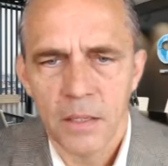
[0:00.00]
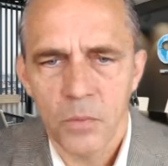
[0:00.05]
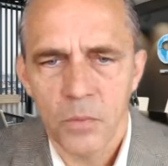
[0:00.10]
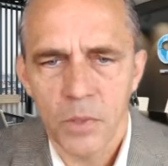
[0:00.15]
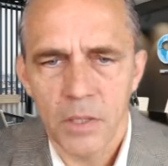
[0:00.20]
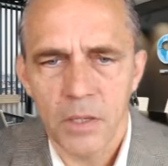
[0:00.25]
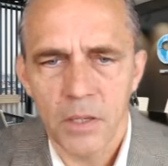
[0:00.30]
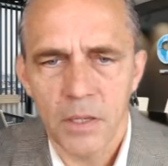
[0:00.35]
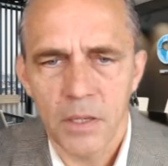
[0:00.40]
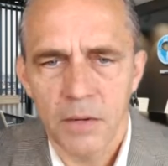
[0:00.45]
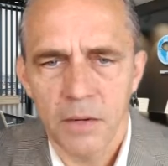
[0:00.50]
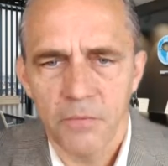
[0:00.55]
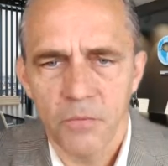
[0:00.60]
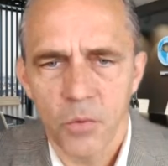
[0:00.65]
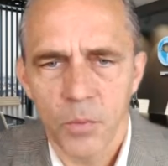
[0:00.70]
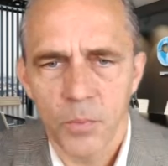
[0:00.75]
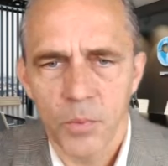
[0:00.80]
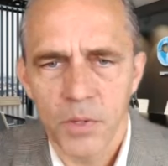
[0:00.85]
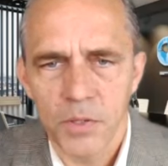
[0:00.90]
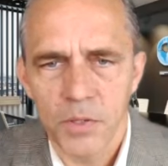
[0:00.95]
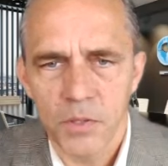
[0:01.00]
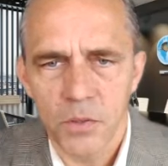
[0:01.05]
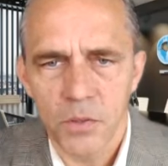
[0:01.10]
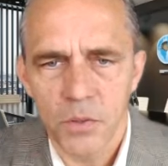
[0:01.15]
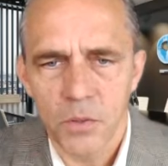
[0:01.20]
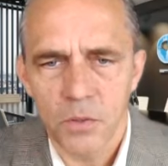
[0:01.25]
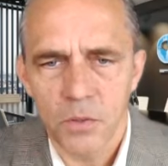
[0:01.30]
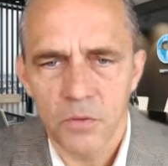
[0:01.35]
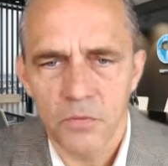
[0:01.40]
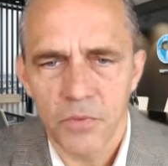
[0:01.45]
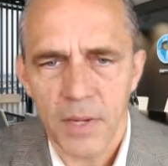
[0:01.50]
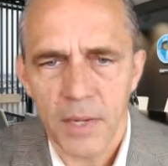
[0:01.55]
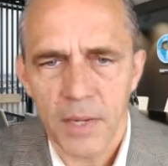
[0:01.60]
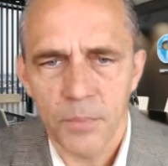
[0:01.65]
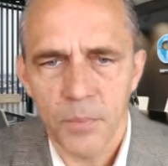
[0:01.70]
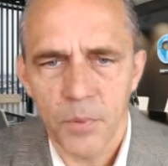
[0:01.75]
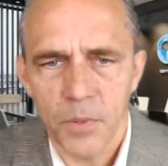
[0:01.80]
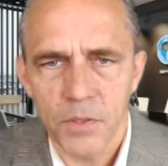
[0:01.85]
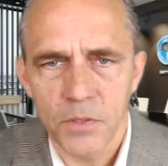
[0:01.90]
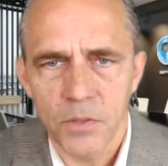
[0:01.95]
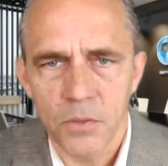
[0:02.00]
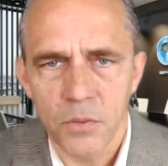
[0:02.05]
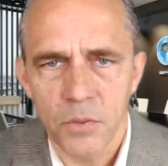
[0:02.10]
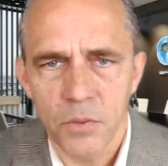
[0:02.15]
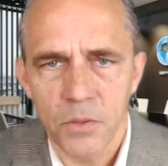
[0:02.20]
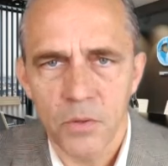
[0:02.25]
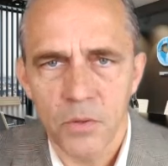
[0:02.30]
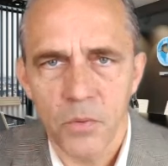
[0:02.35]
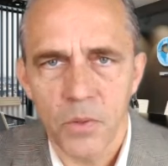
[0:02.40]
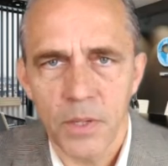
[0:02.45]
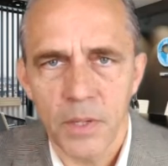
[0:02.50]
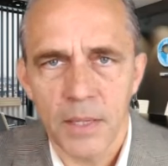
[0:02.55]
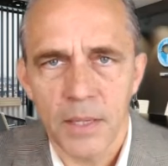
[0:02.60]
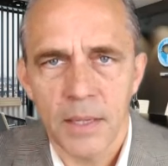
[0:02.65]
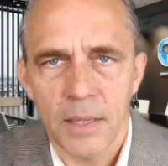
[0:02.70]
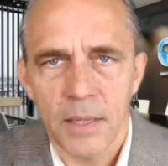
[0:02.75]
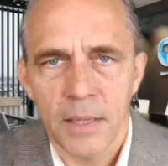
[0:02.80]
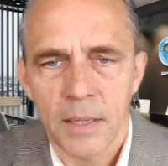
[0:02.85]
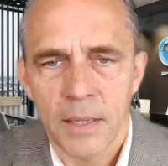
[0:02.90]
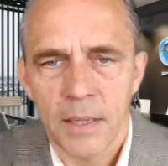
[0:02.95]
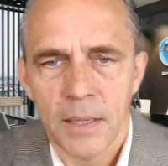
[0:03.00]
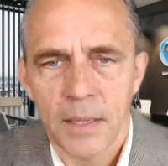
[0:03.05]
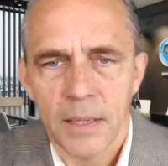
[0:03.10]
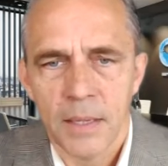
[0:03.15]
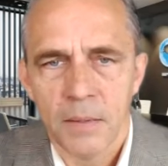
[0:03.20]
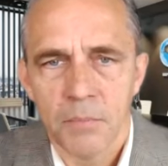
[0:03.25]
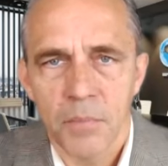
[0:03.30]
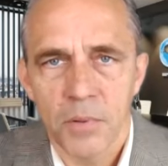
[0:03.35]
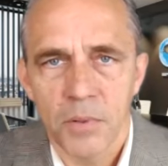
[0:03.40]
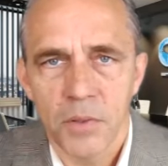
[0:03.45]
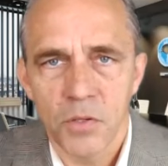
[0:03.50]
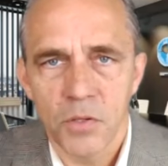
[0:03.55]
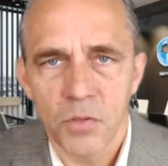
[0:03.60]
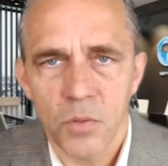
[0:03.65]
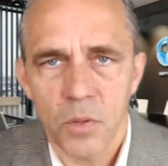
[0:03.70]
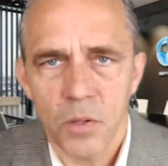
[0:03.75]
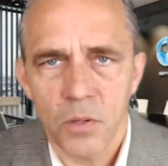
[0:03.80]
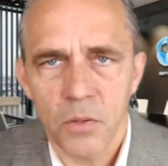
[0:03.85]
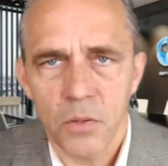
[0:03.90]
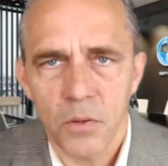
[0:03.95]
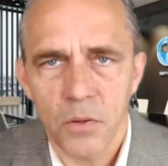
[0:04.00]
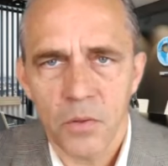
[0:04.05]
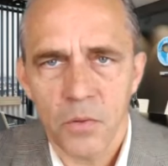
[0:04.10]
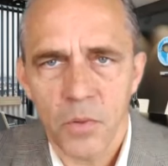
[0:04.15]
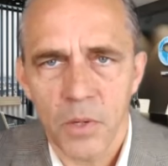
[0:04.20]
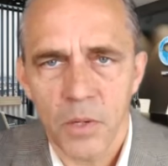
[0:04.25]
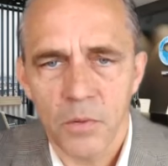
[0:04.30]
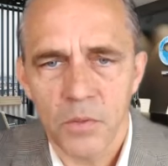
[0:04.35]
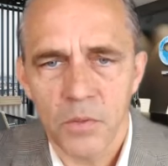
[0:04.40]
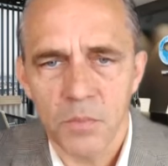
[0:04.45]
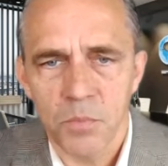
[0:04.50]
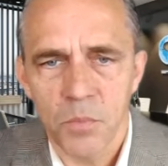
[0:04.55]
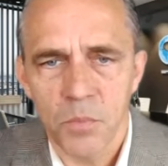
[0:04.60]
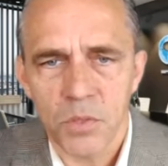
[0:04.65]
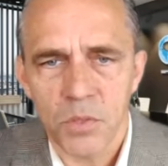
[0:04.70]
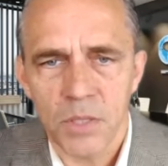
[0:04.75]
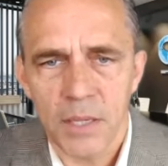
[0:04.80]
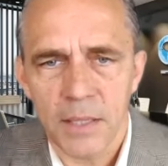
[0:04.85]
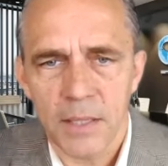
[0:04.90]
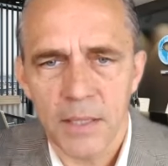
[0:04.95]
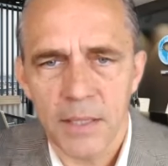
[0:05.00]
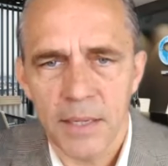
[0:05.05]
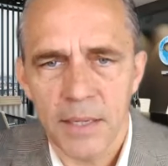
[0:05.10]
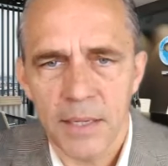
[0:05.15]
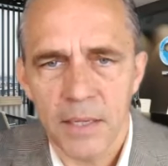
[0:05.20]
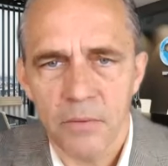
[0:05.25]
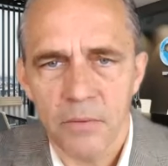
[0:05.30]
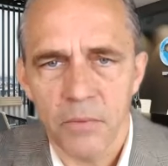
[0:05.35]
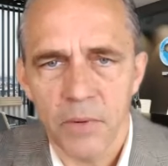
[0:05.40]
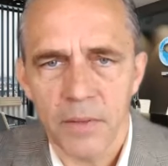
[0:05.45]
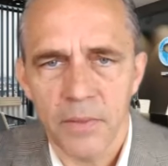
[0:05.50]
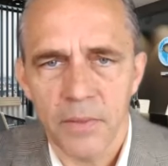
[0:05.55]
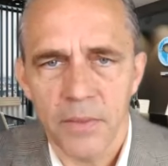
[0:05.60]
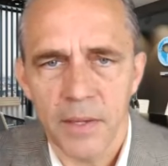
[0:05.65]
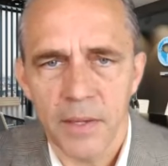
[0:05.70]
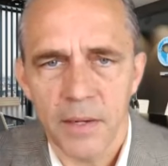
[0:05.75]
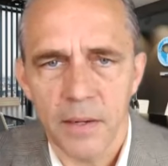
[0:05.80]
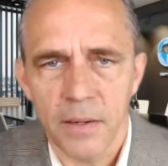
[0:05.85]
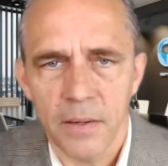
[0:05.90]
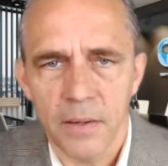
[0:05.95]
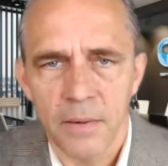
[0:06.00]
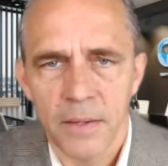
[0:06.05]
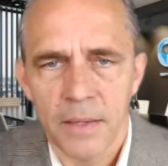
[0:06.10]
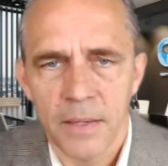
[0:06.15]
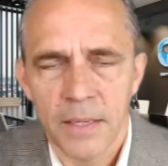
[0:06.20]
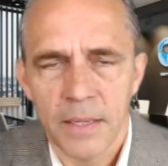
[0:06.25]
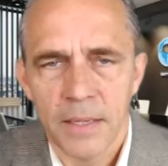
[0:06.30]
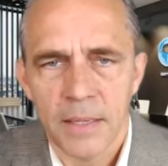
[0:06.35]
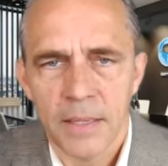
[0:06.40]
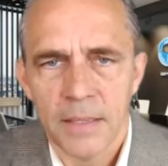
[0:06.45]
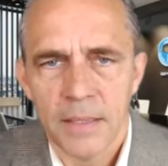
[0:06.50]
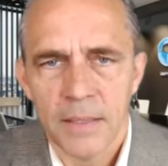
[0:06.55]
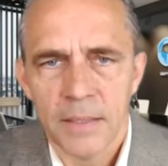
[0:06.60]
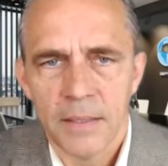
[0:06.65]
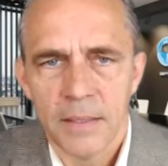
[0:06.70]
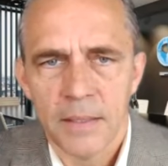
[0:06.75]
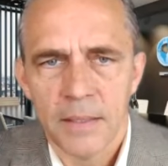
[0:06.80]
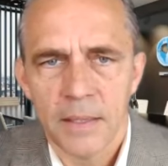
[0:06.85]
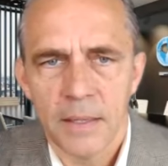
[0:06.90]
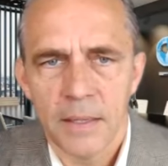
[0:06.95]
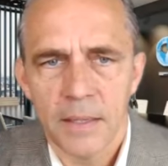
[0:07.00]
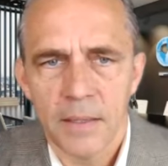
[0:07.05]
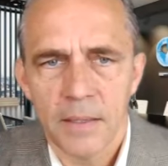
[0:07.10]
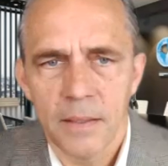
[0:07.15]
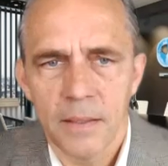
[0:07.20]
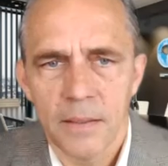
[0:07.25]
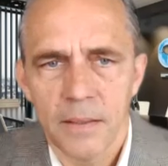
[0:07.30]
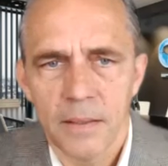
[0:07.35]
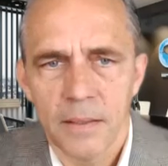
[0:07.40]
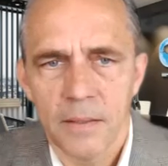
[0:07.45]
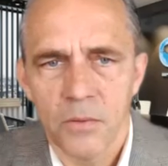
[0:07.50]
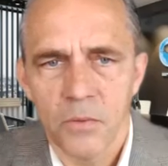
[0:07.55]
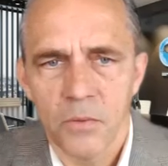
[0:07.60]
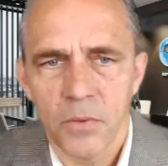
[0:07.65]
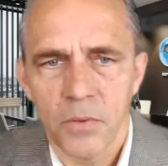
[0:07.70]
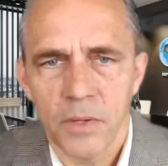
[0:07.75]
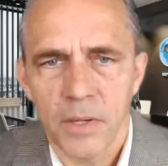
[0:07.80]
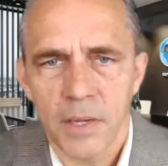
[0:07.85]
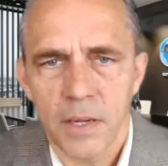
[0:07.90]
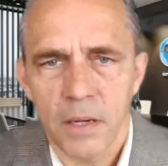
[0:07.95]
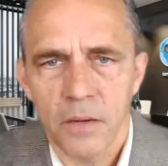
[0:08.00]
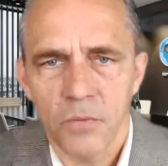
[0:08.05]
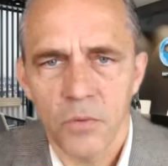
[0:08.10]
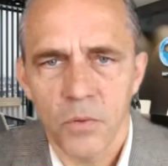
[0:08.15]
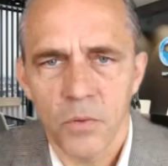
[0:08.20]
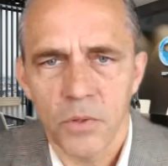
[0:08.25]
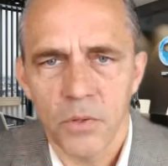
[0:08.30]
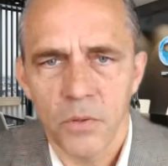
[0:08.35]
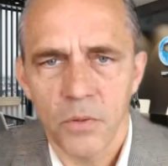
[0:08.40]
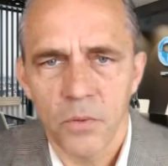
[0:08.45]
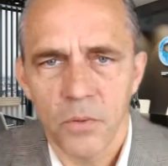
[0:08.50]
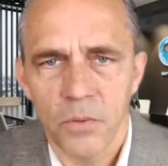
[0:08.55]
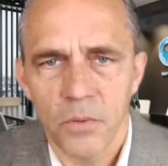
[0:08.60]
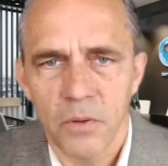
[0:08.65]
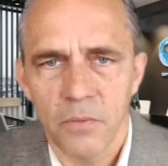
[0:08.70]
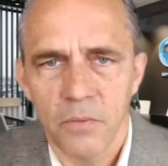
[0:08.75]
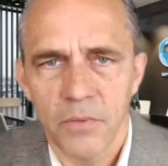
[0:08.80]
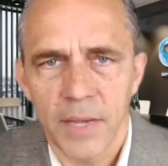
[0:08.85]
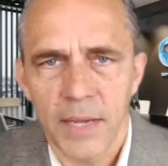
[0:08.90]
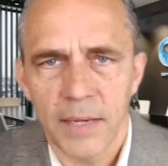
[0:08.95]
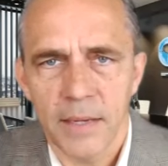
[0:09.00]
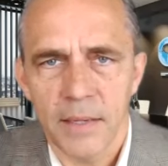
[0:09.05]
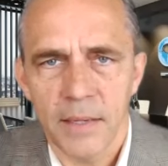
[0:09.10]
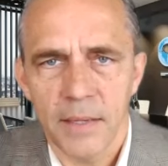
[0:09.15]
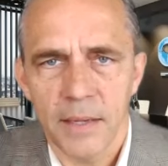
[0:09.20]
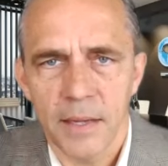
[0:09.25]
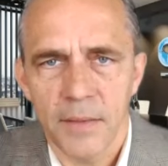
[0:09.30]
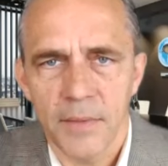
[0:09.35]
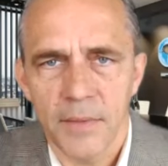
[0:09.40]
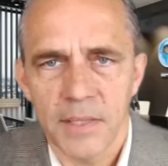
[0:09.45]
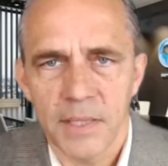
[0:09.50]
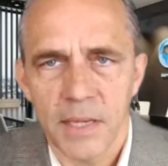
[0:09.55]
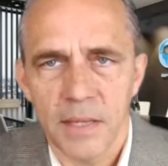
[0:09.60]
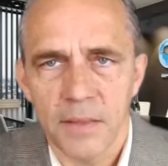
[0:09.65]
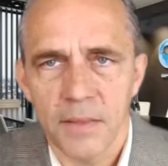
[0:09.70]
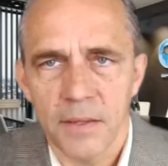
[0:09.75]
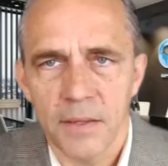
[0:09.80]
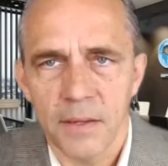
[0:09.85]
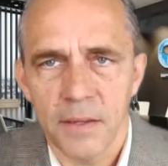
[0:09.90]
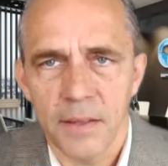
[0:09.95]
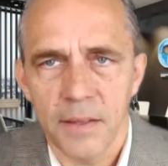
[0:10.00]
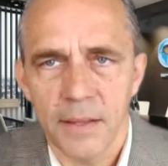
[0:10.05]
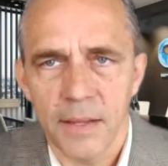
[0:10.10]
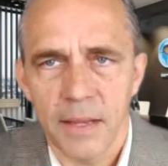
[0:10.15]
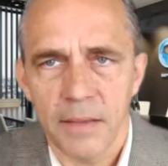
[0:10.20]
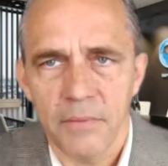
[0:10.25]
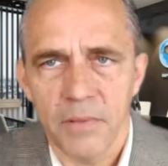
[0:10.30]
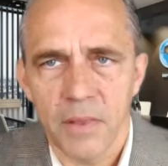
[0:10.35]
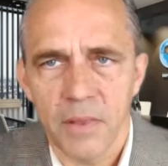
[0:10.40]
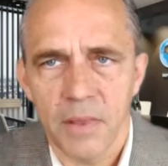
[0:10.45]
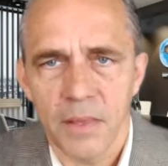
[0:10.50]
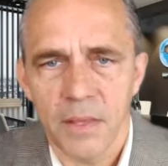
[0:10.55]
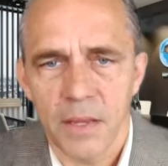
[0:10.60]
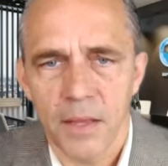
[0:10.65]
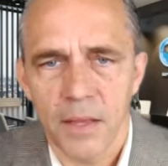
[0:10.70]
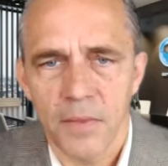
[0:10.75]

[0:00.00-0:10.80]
we could get a 4.0 to 5.0 earthquake, but the stronger earthquake was most likely to hit right there in Northern California or Northern Nevada on the 10th and the 11th.